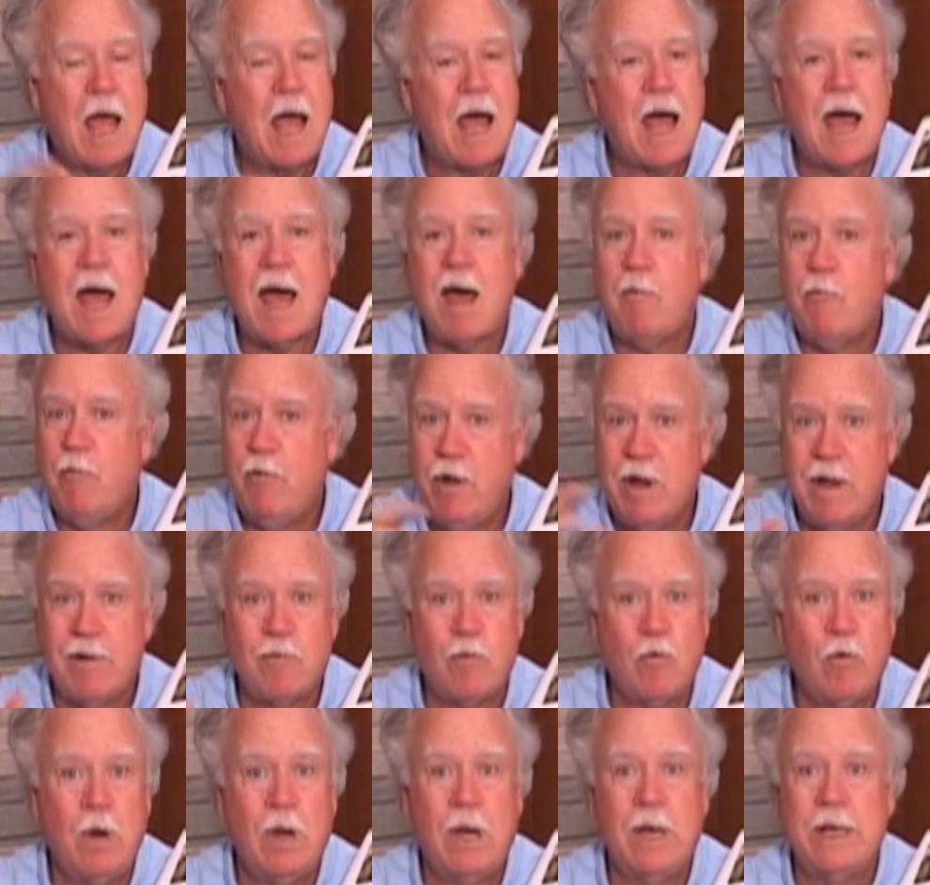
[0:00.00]
I've
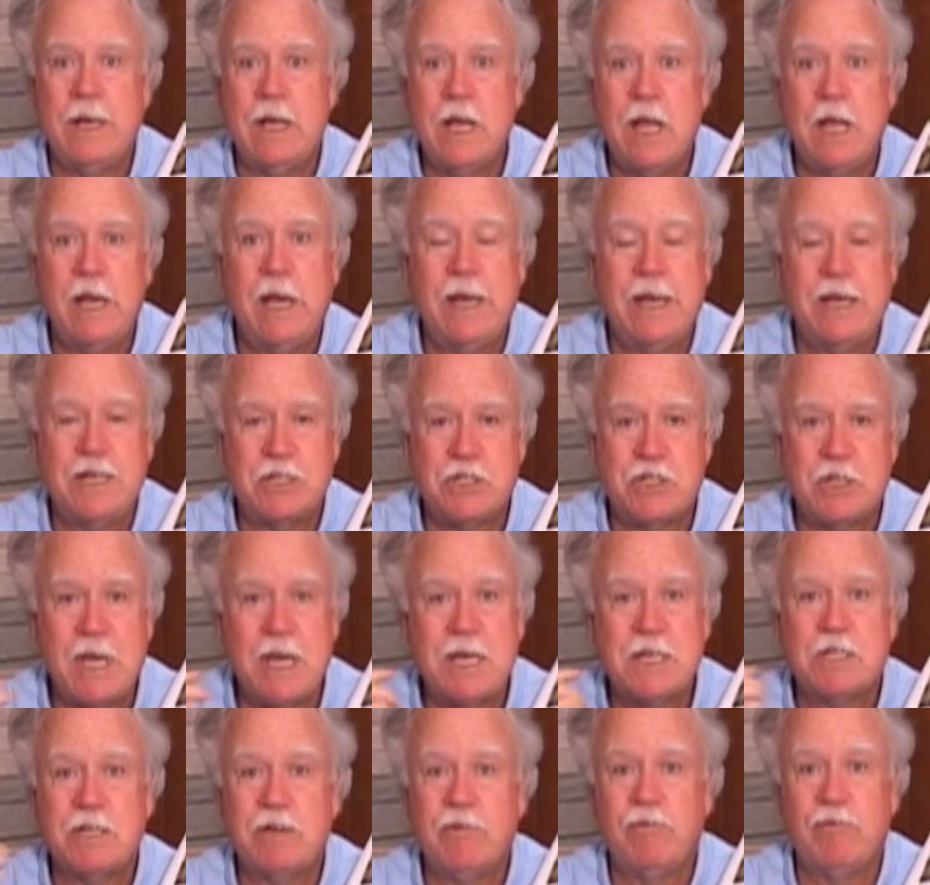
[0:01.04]
never really done
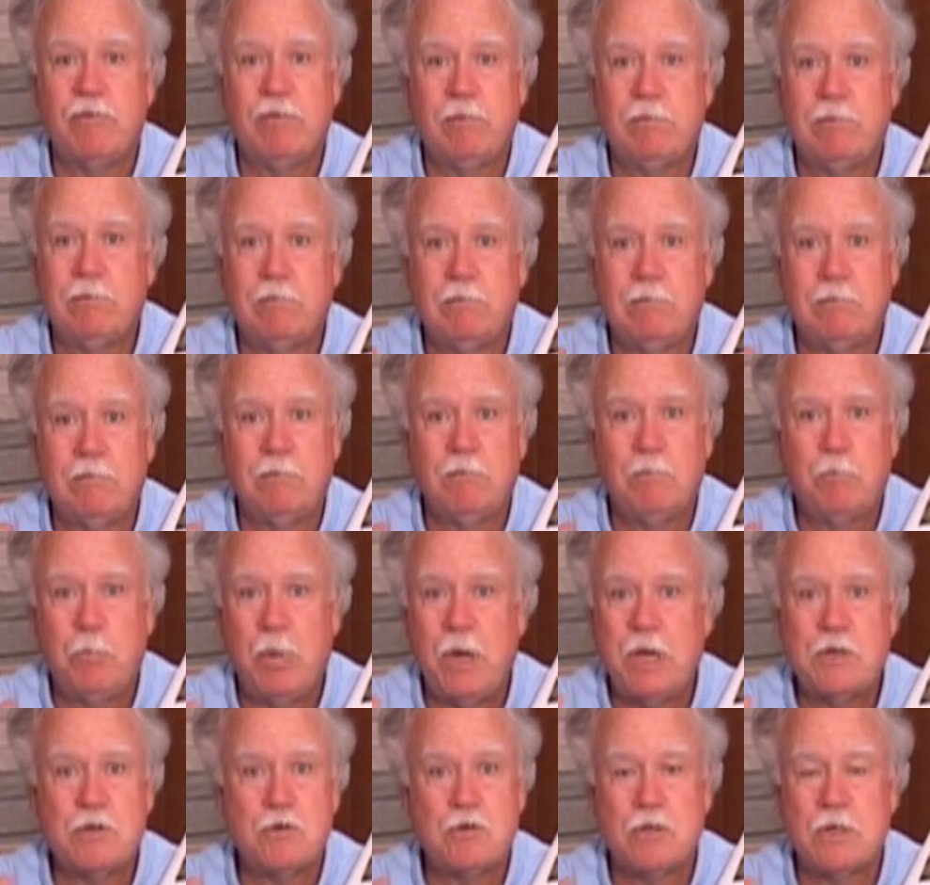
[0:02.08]
extensive
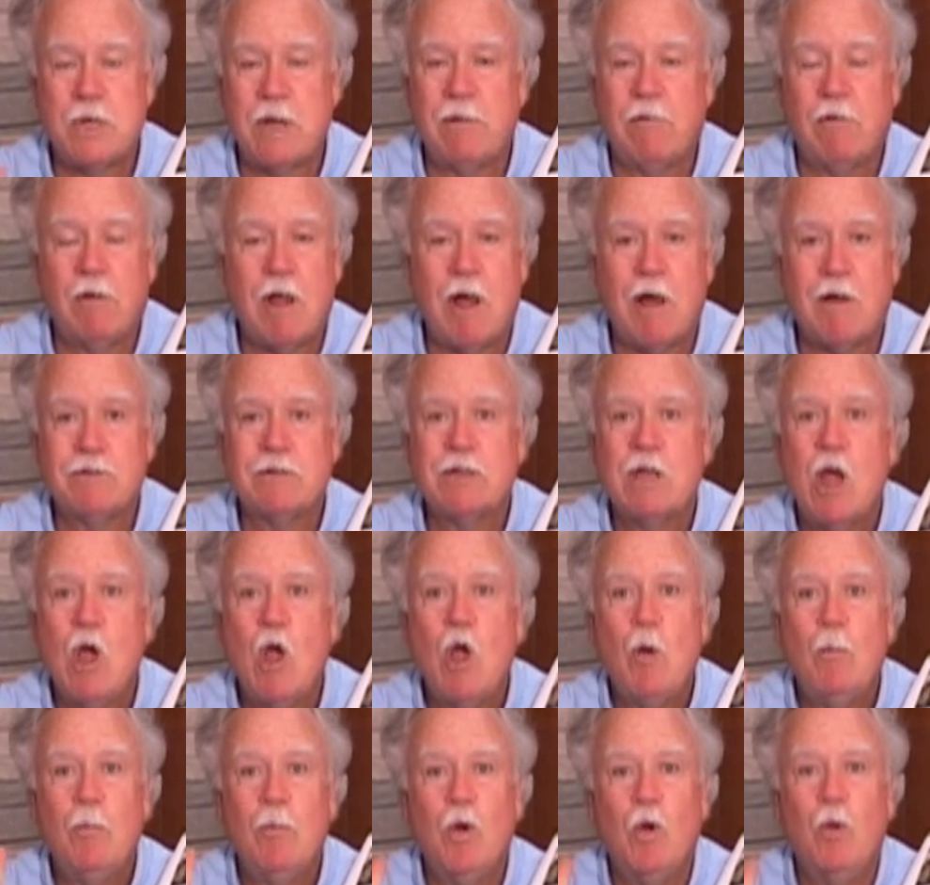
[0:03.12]
pictures of lofts,
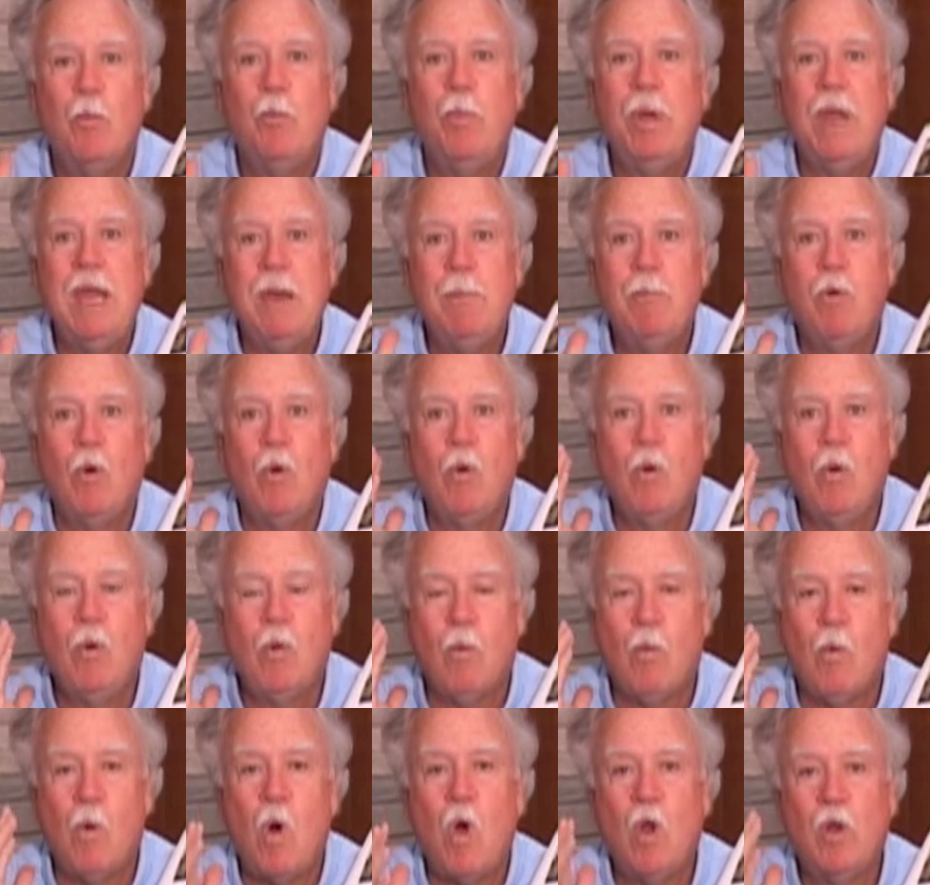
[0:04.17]
but people
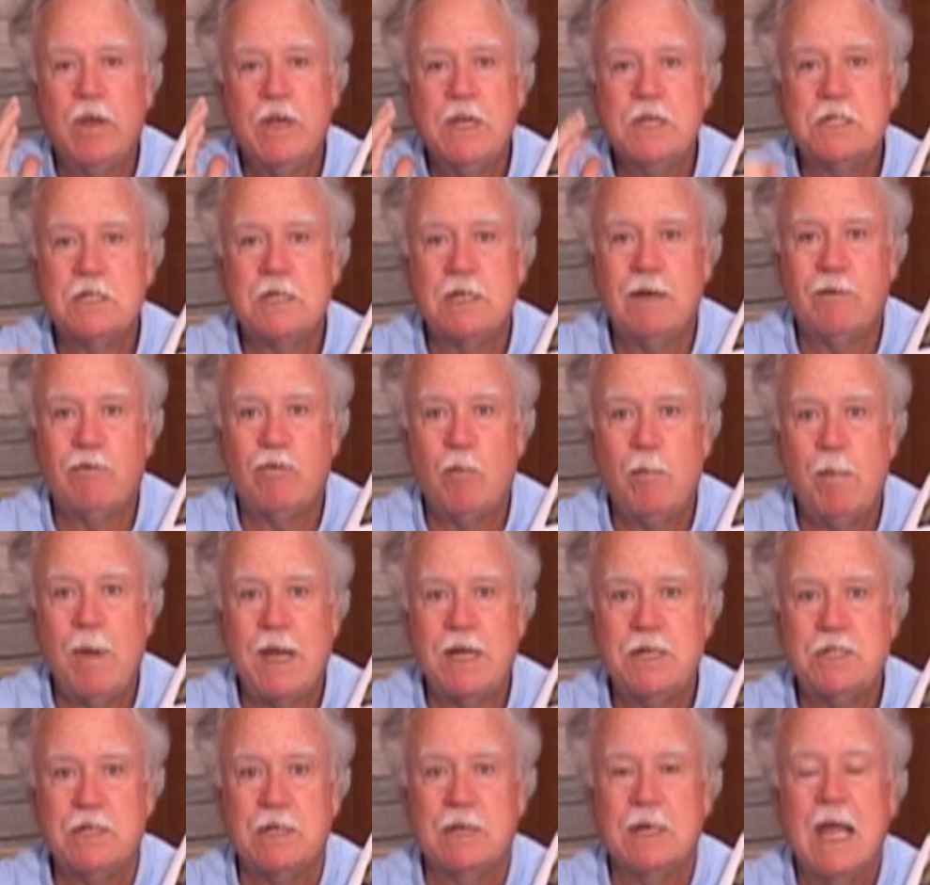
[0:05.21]
want this
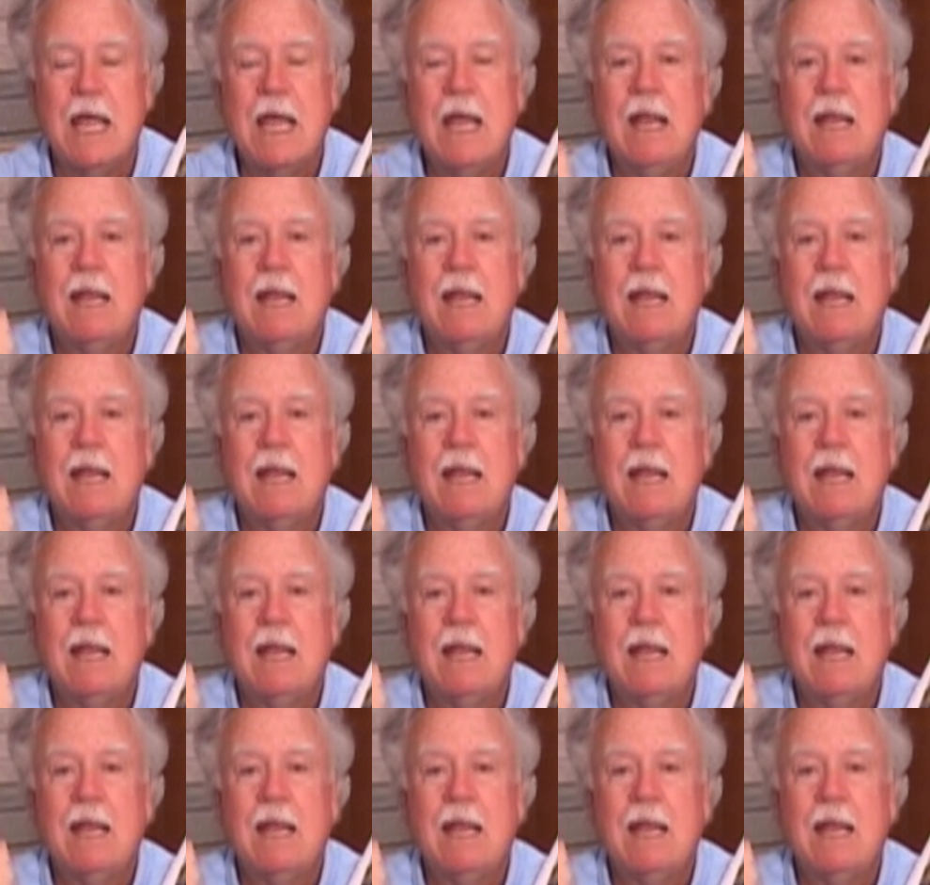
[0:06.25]
information.